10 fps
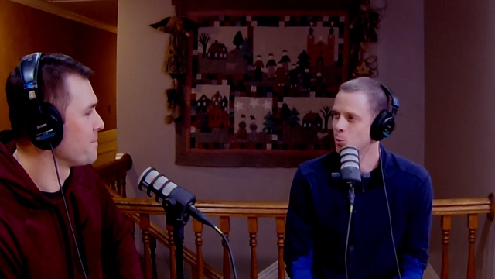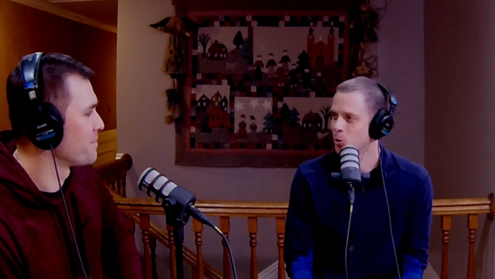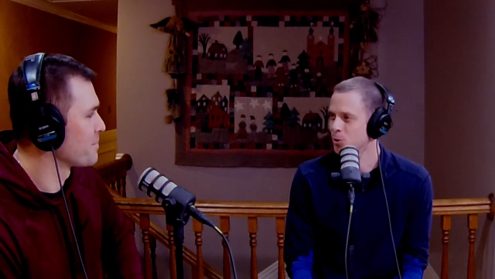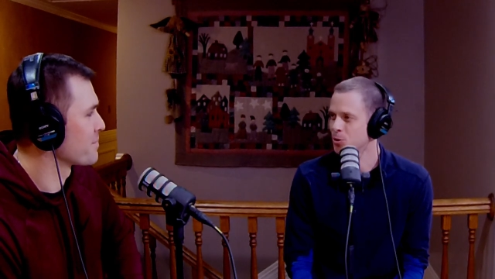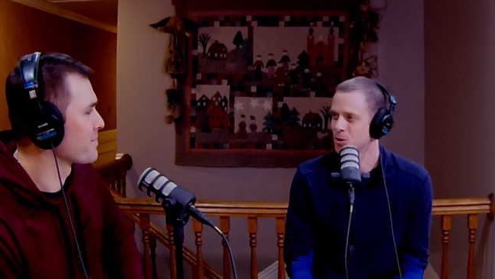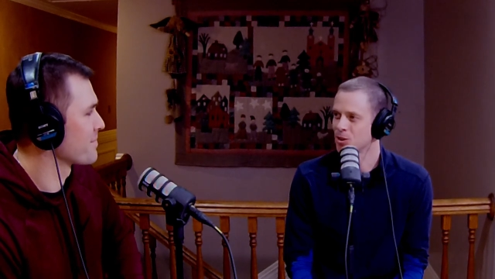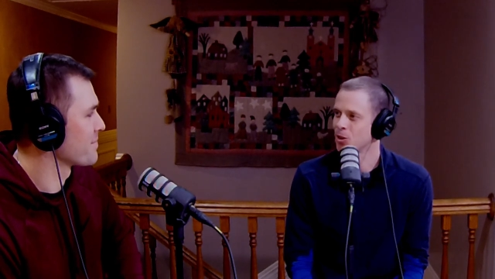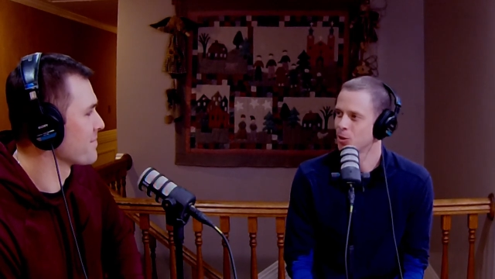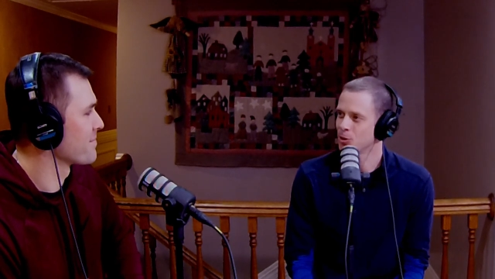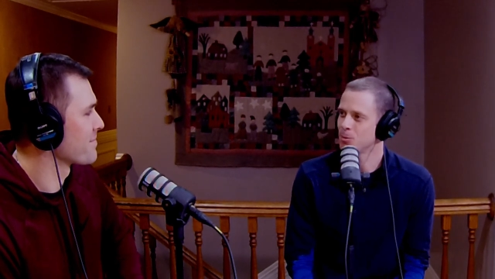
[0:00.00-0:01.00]
Speaker 1: or just
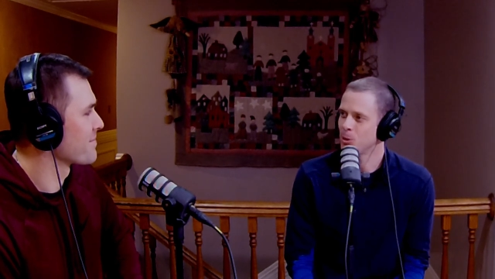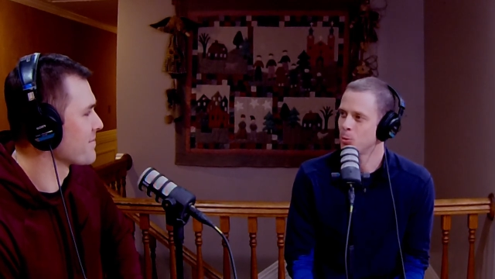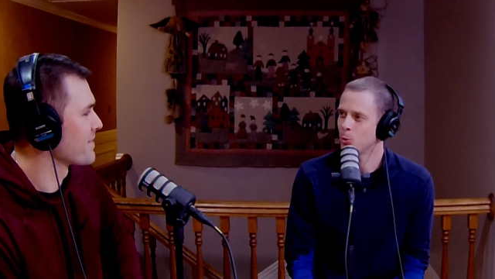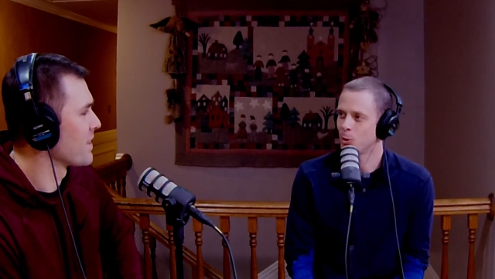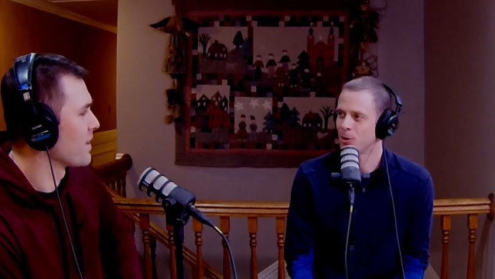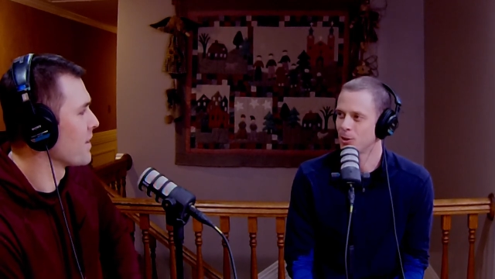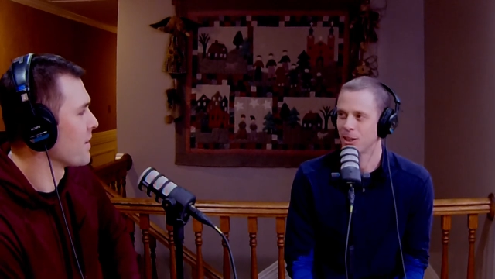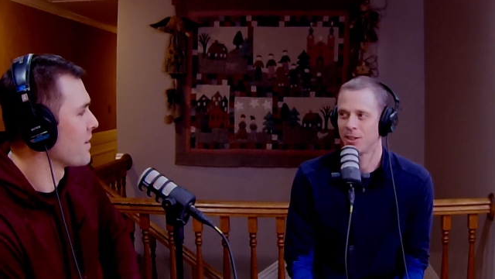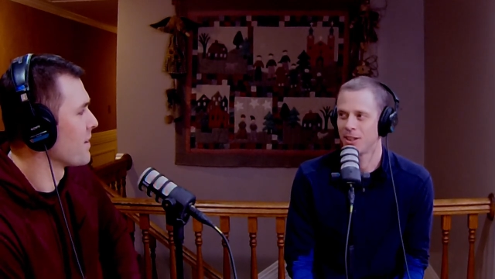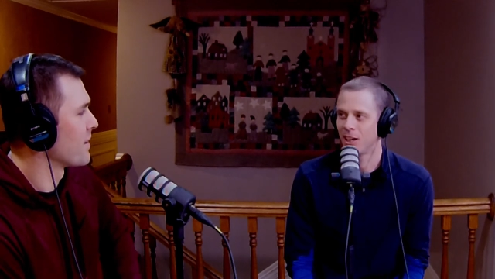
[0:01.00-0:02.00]
encouraging people when they're
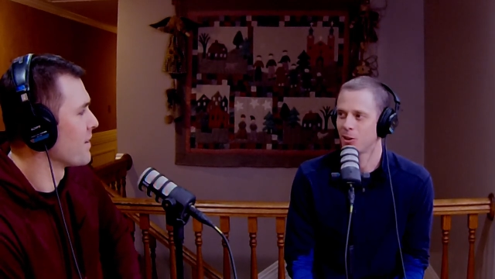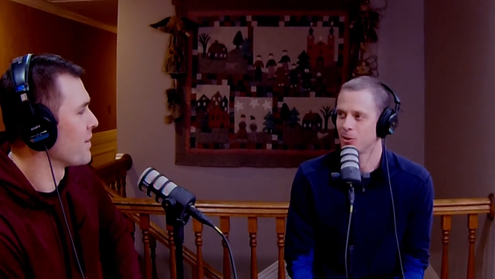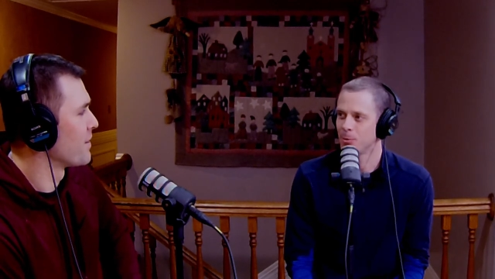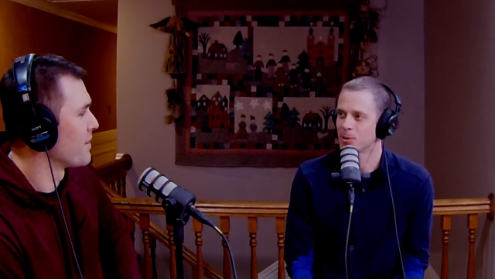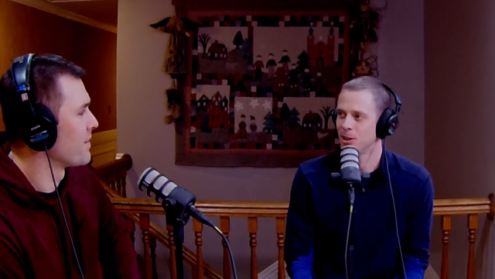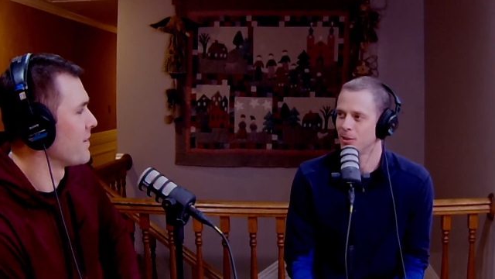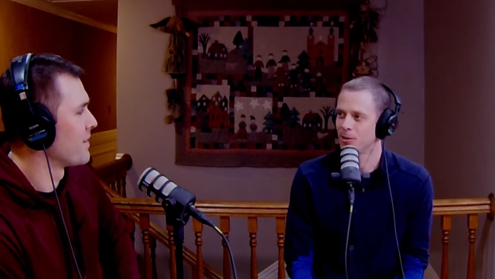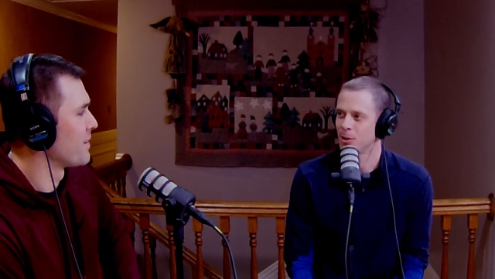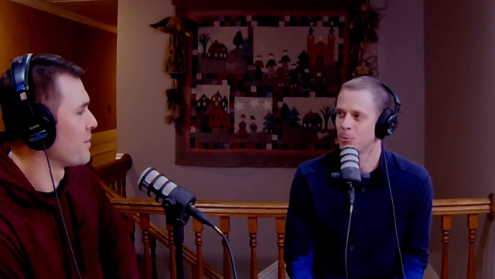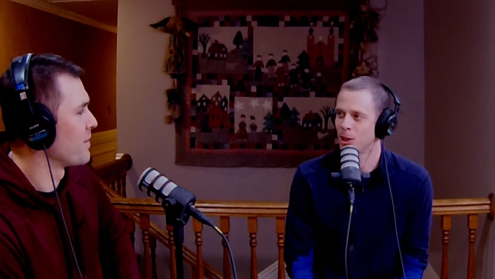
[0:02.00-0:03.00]
getting down on themselves.
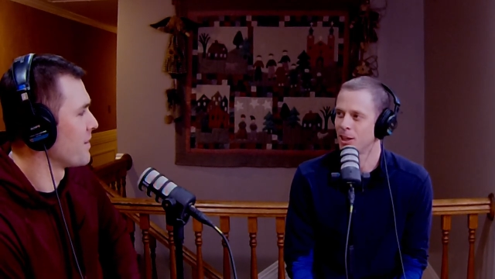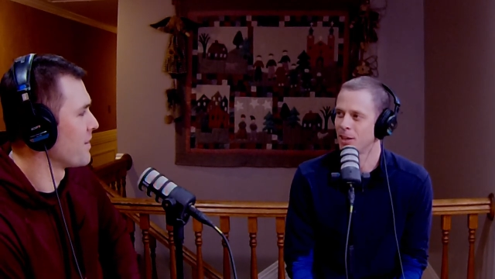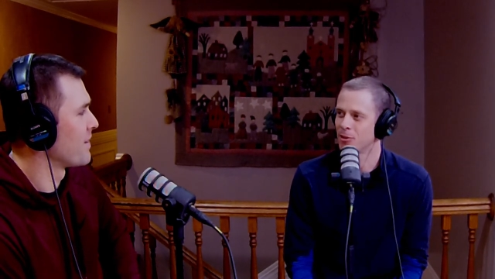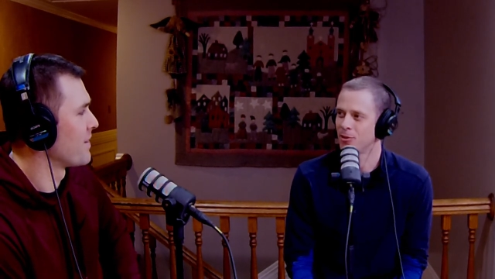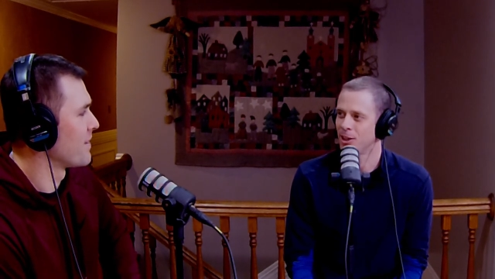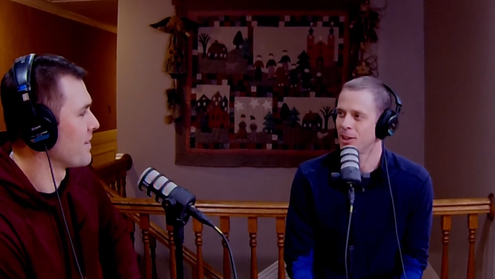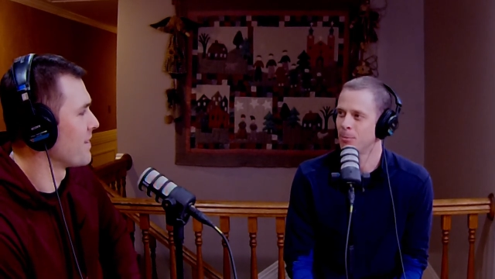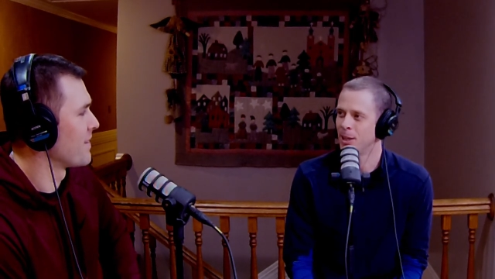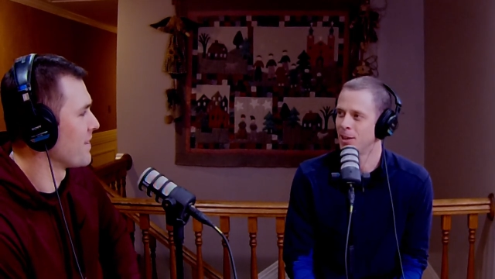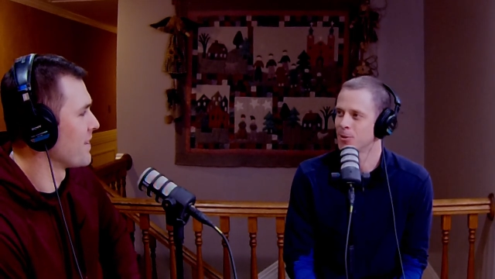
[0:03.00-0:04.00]
And you probably have to find that
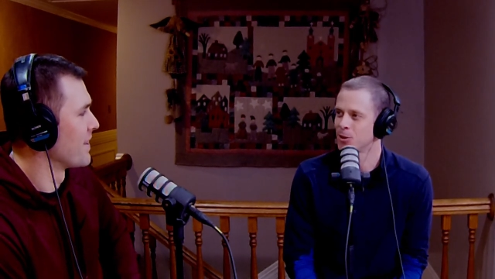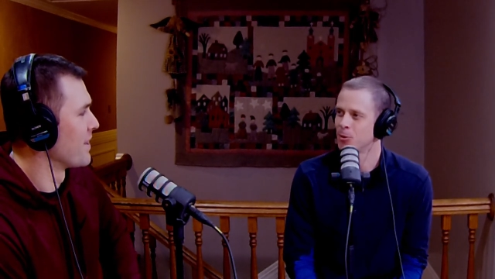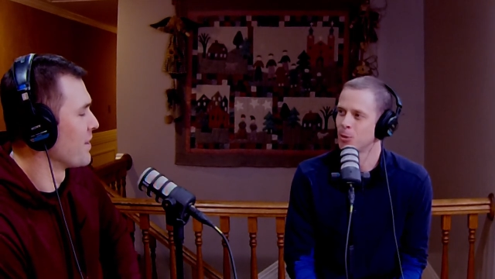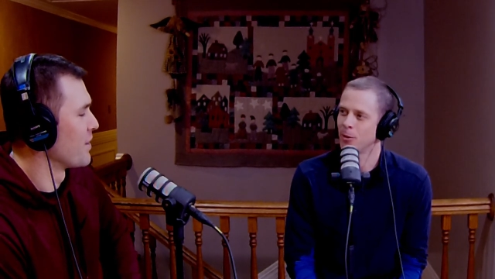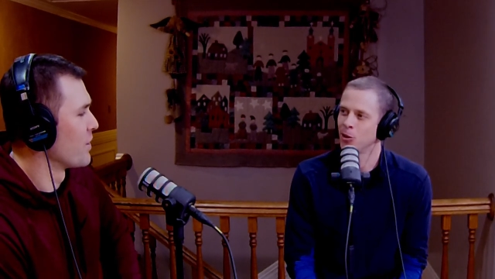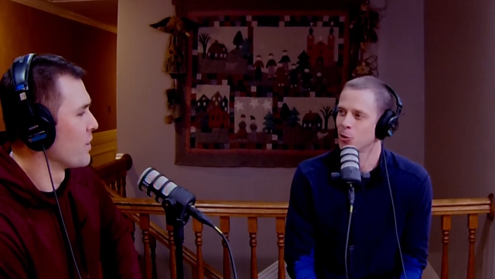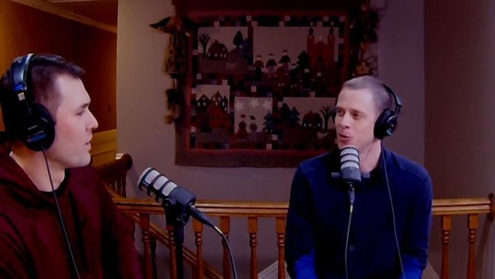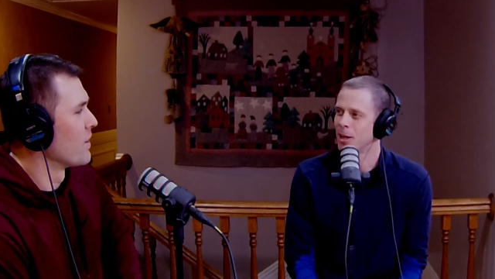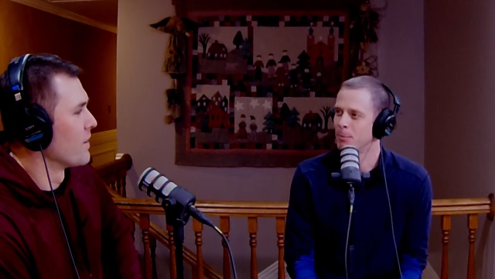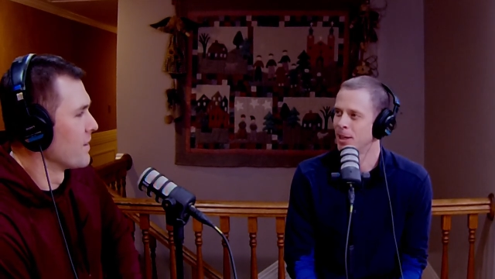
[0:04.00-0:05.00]
balance. And you've probably learned
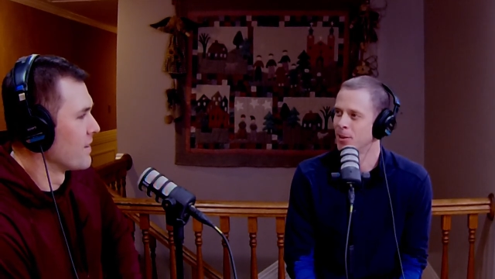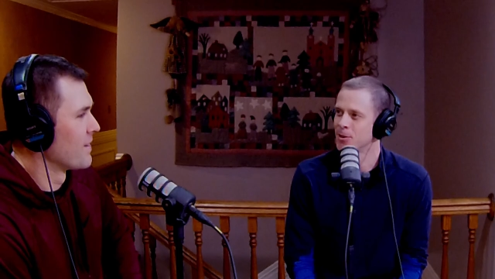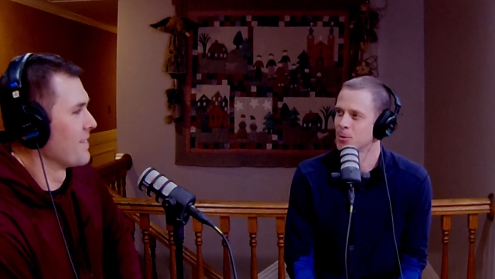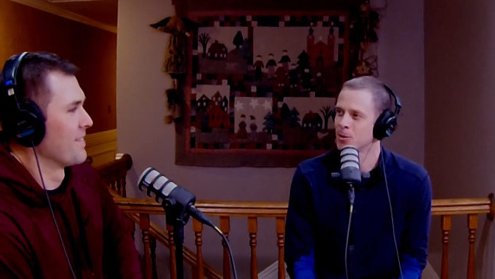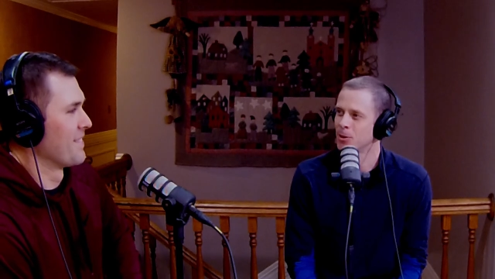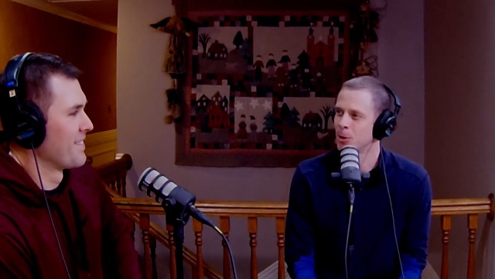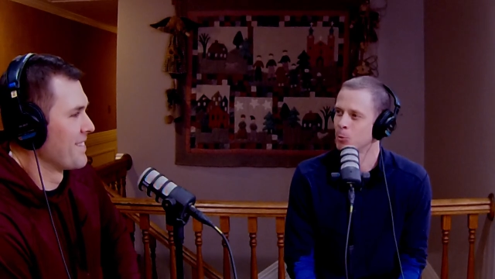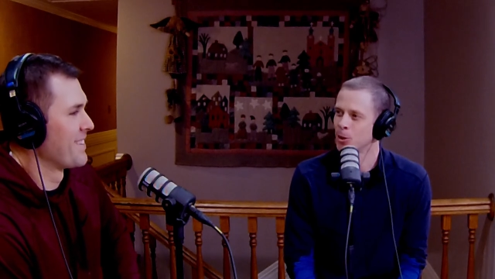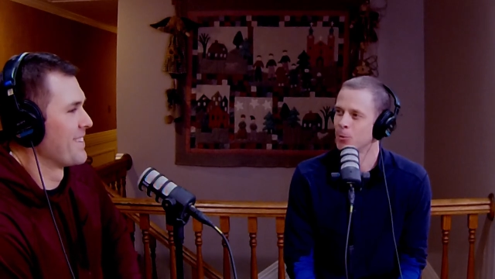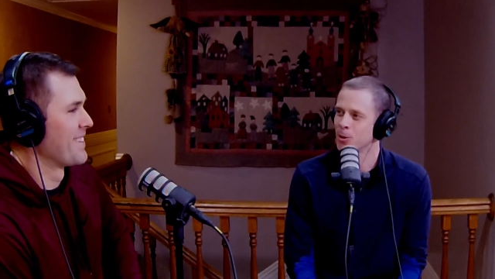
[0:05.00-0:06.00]
that balance uh,
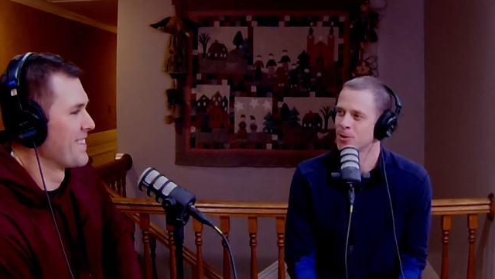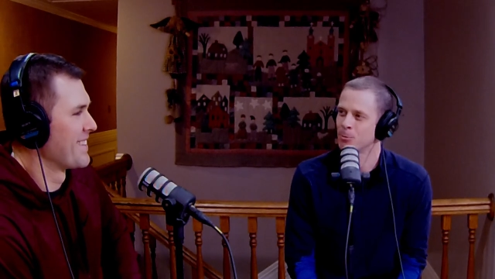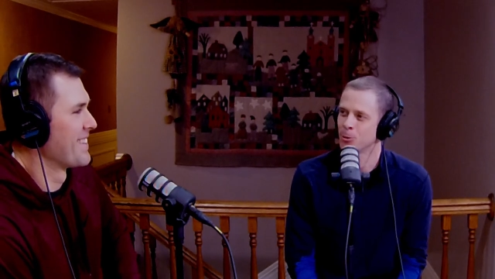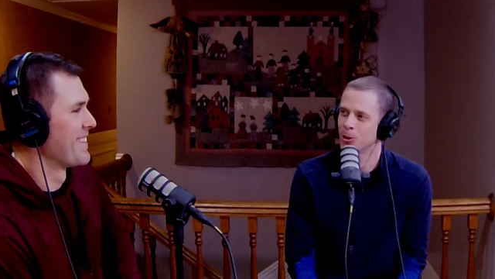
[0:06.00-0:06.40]
working with some